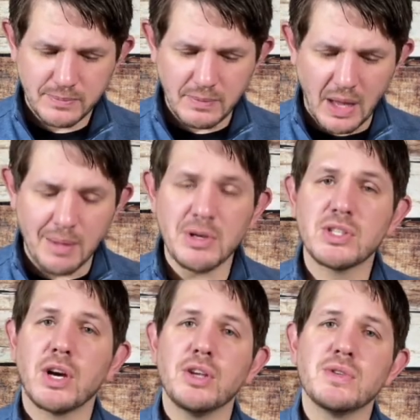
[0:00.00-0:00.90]
going to
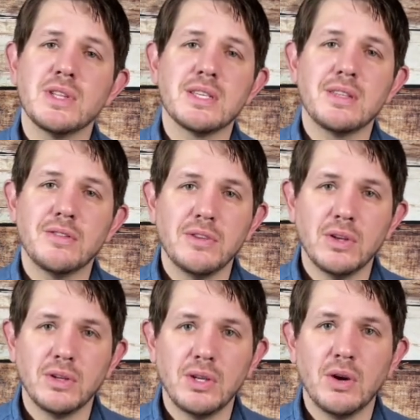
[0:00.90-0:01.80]
start using this in the
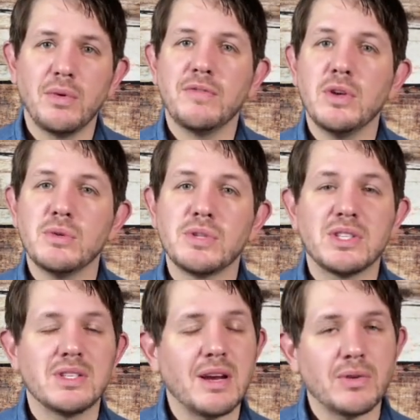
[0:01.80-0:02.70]
field. We've used
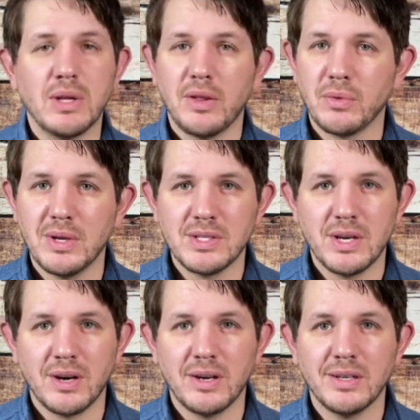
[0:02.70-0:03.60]
several other ones
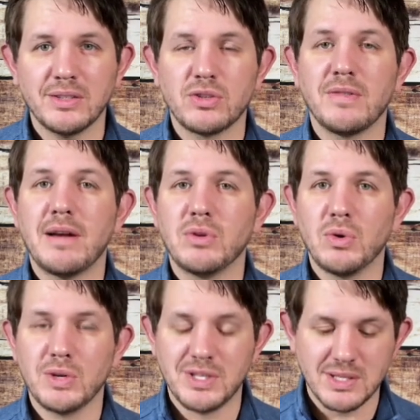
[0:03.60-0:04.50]
in our survival
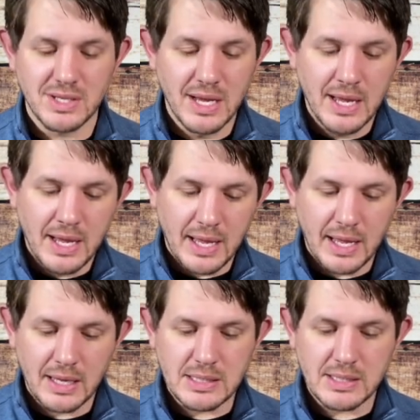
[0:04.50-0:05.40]
courses,
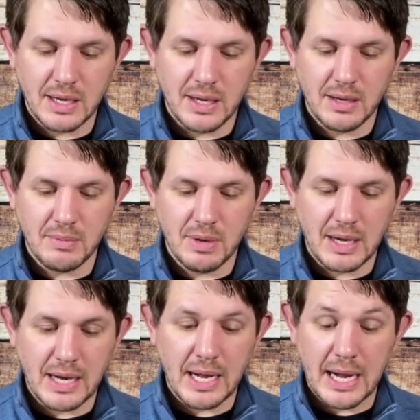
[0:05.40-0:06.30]
and
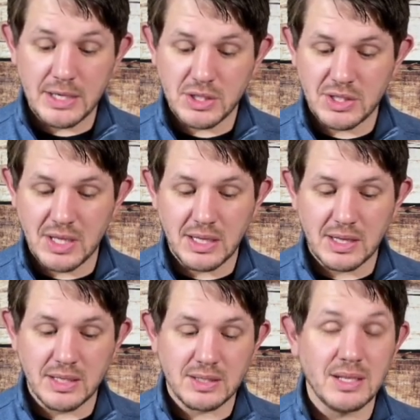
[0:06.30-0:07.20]
I just think
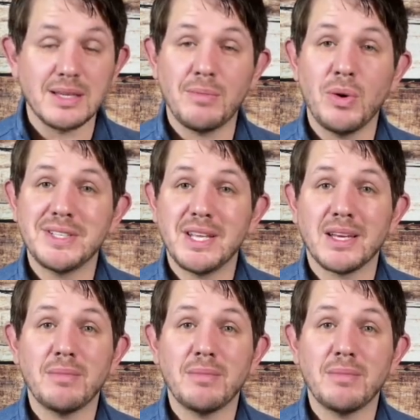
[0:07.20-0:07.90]
that since I'm always taking my